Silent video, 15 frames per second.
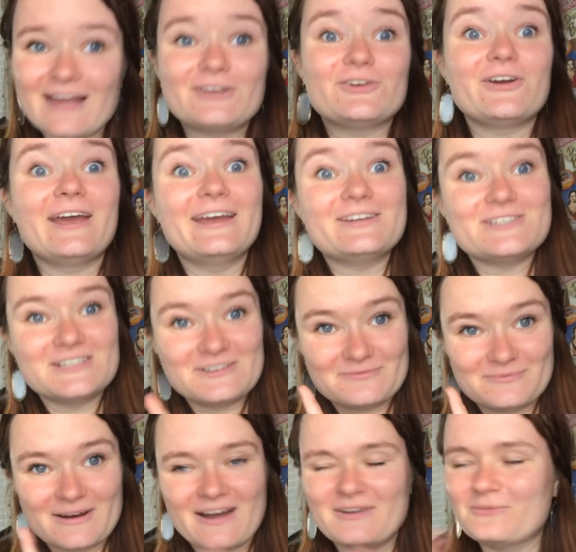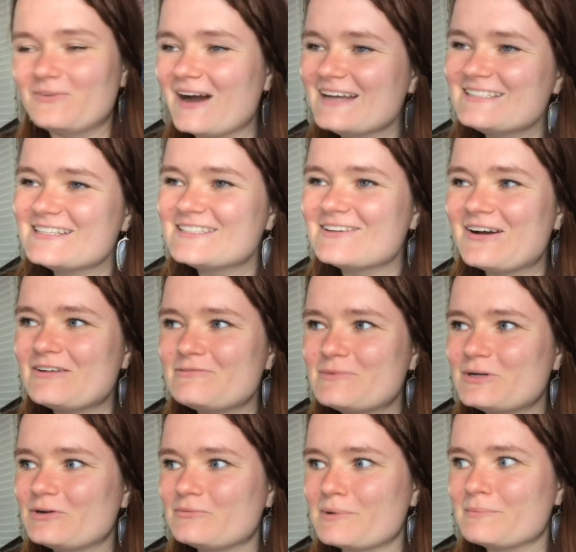Age, Eve Brown. Why is it so hard for
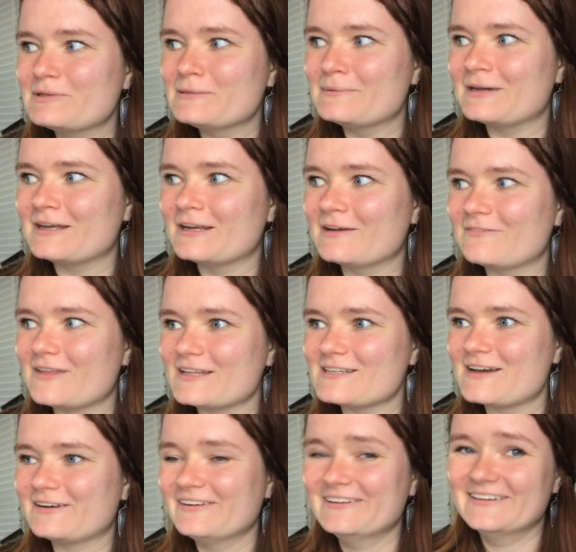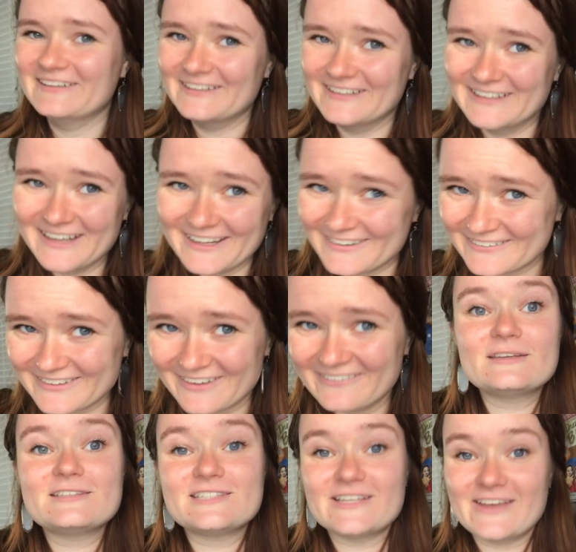me to remember the beginning of that title? I don't know.
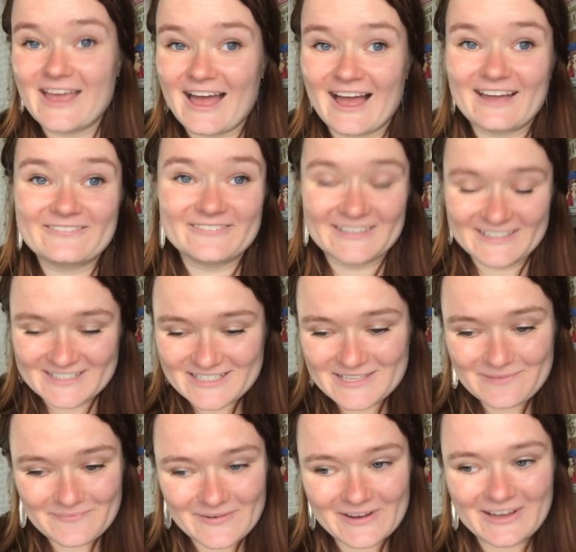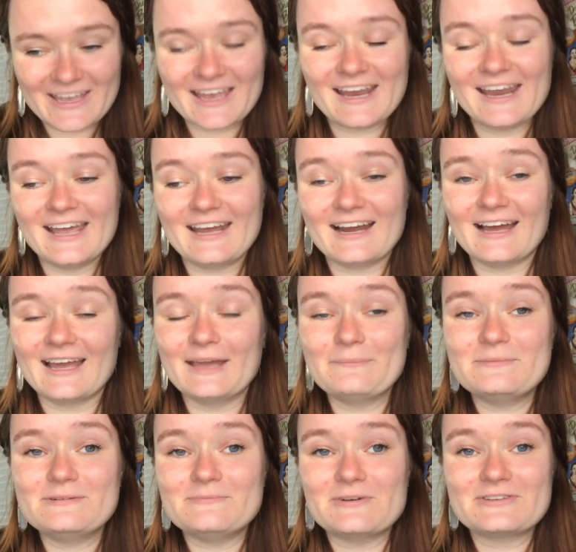So yeah, I finished the book and I
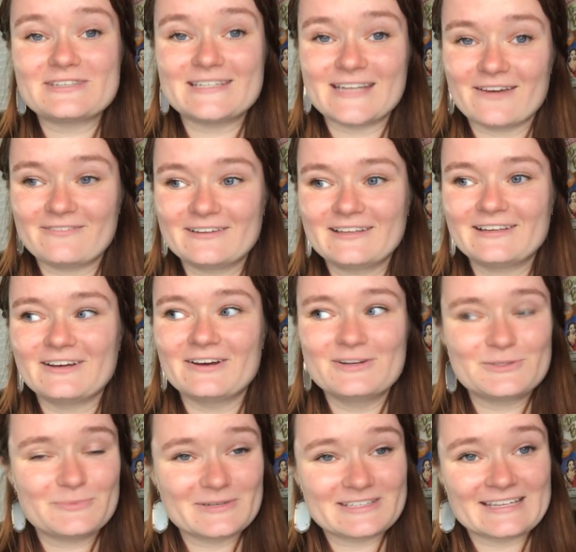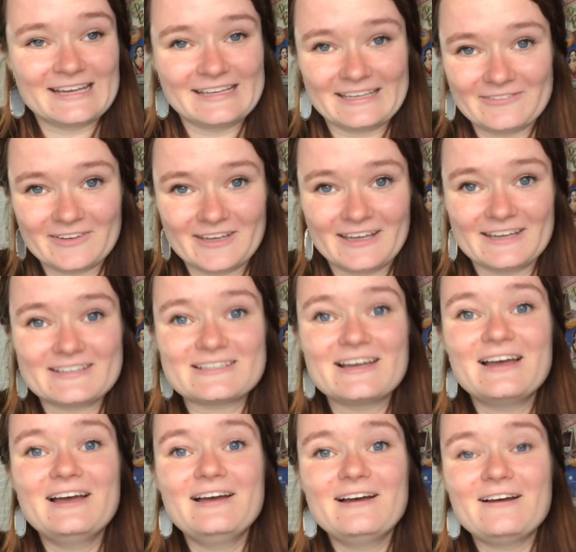am most definitely 100% giving it
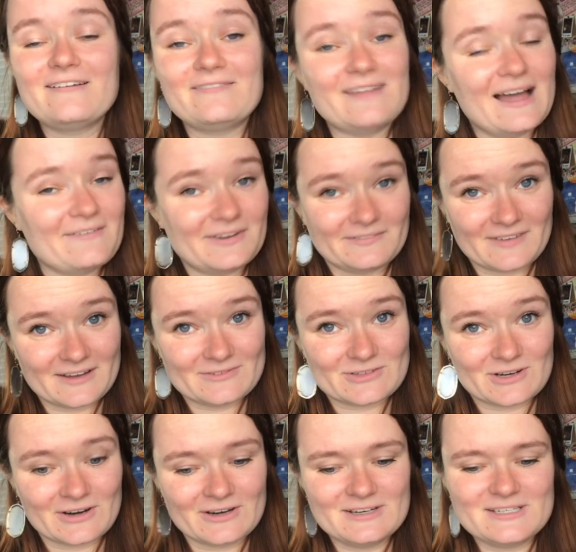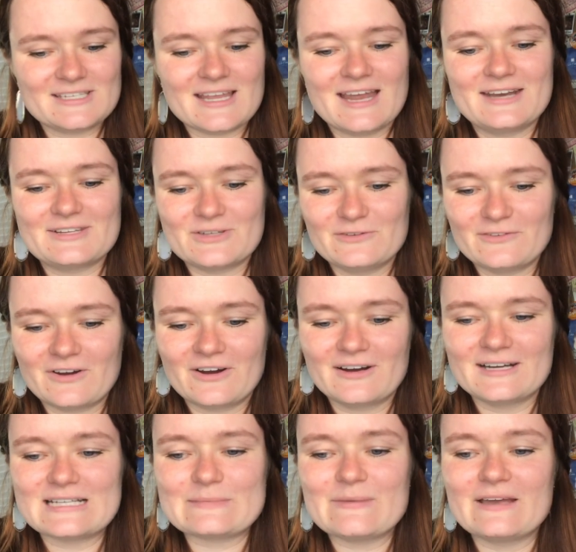5 out of 5 stars and so far
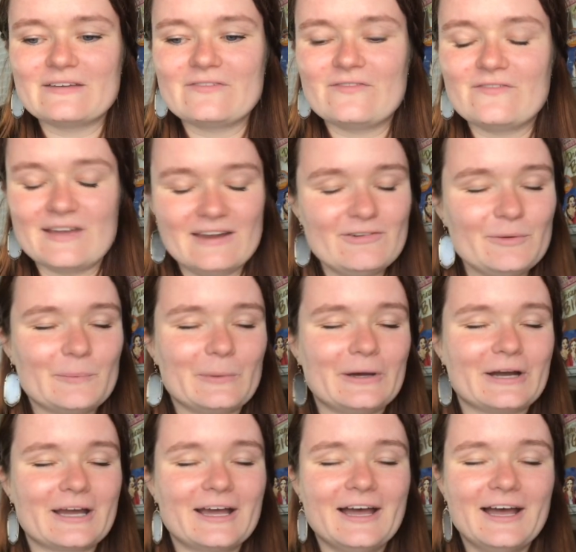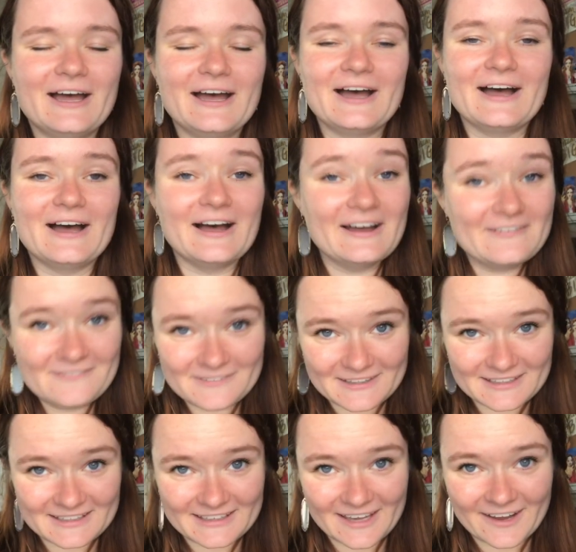it's my favorite book of
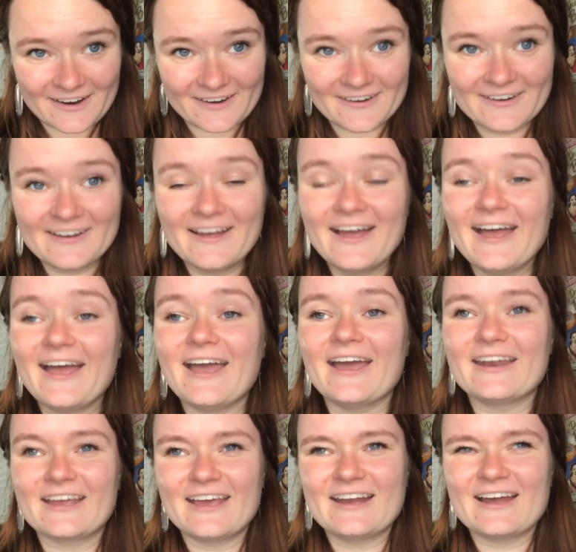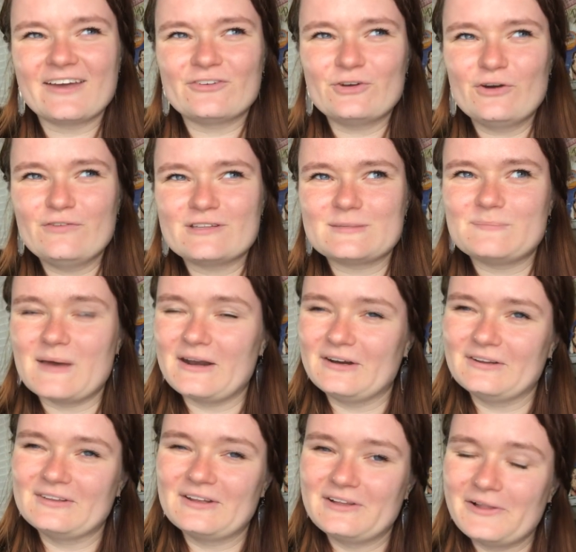the year. And again, I don't know if it's
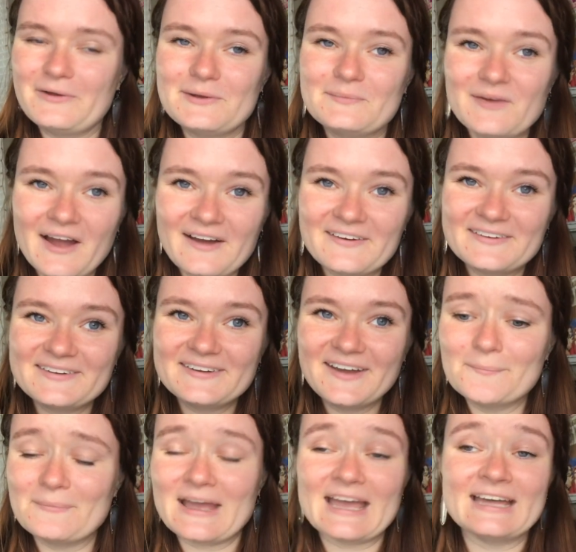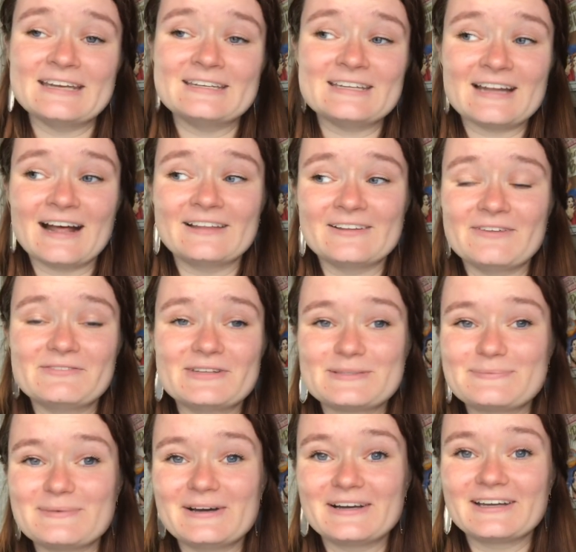better than Chloe Brown. Man, did I love this
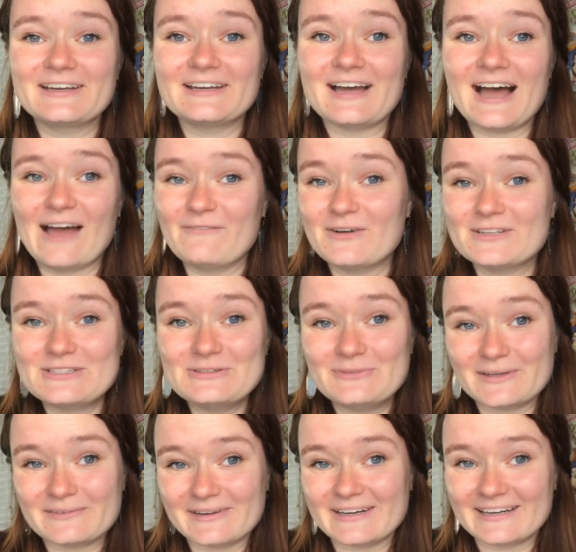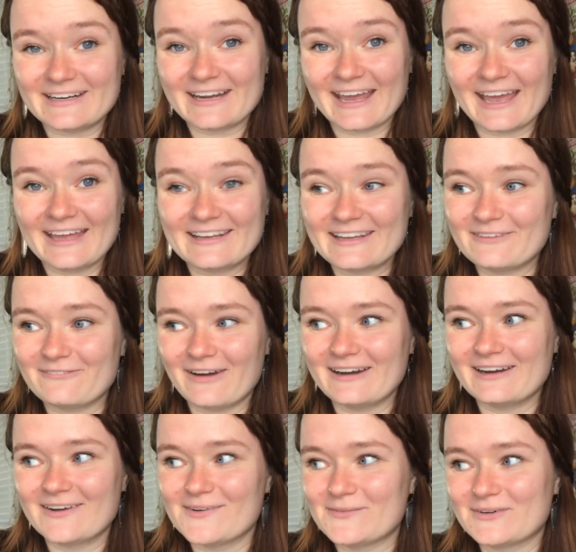book. I want to reread it again. Like right
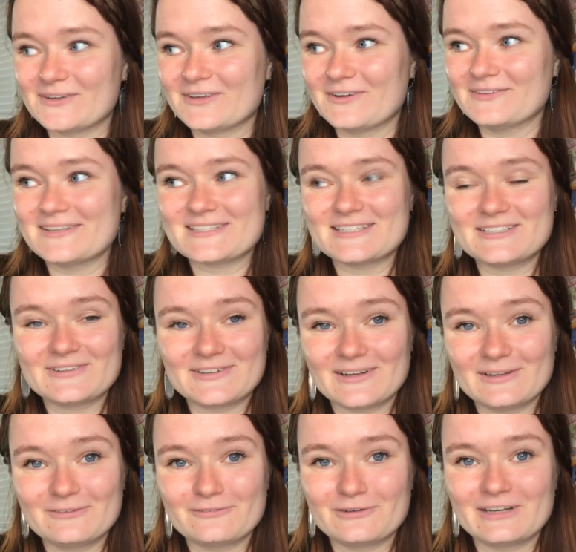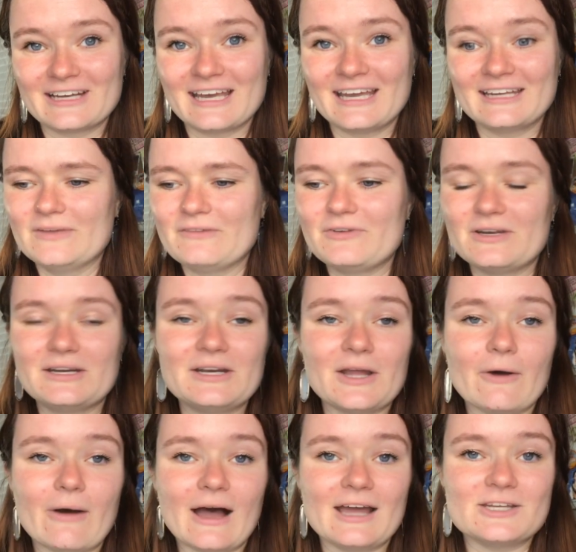now, I want to go listen to it all over again. If you didn't
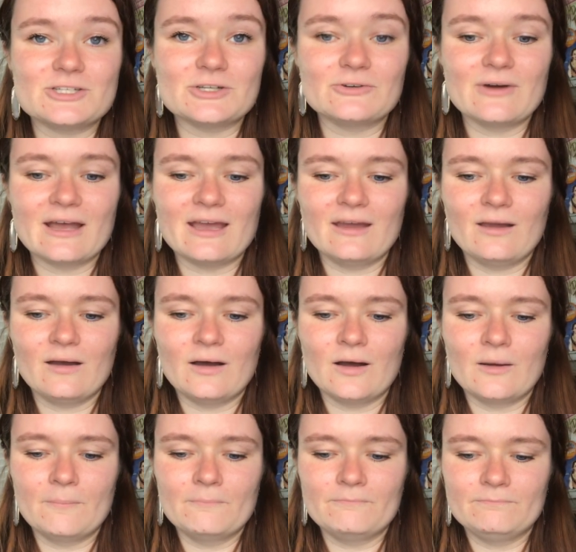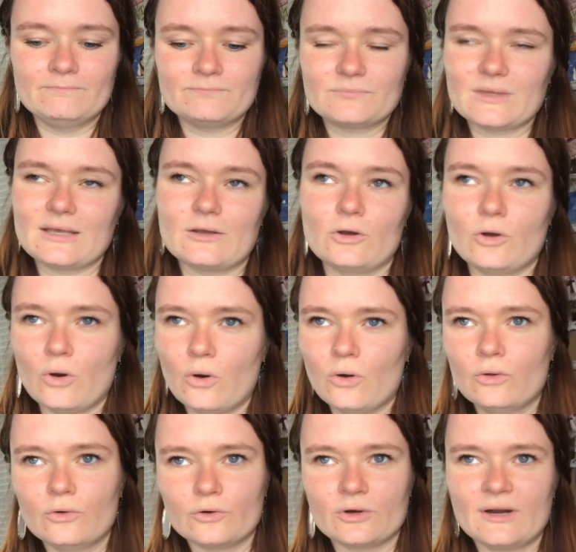know, I do a um like a
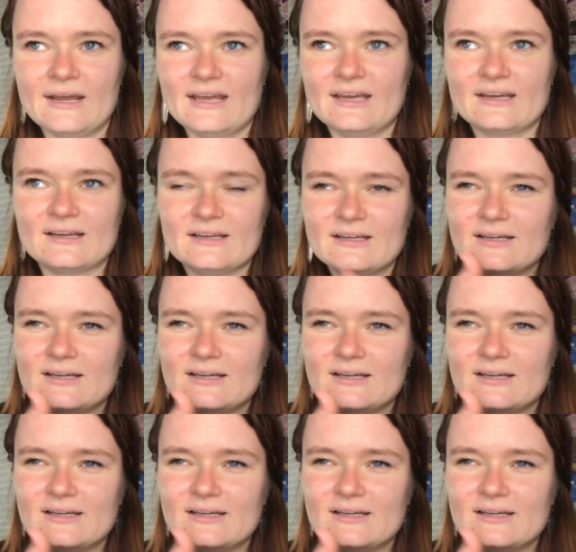goal or a